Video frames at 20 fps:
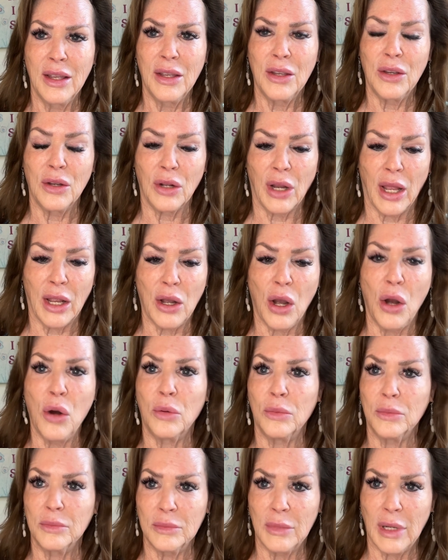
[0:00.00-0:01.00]
you're like,
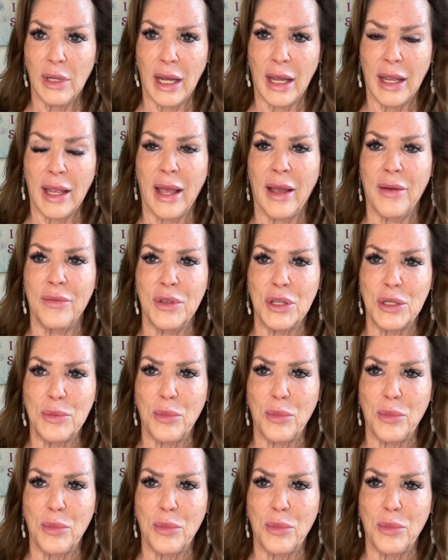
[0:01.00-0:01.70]
oh, I have this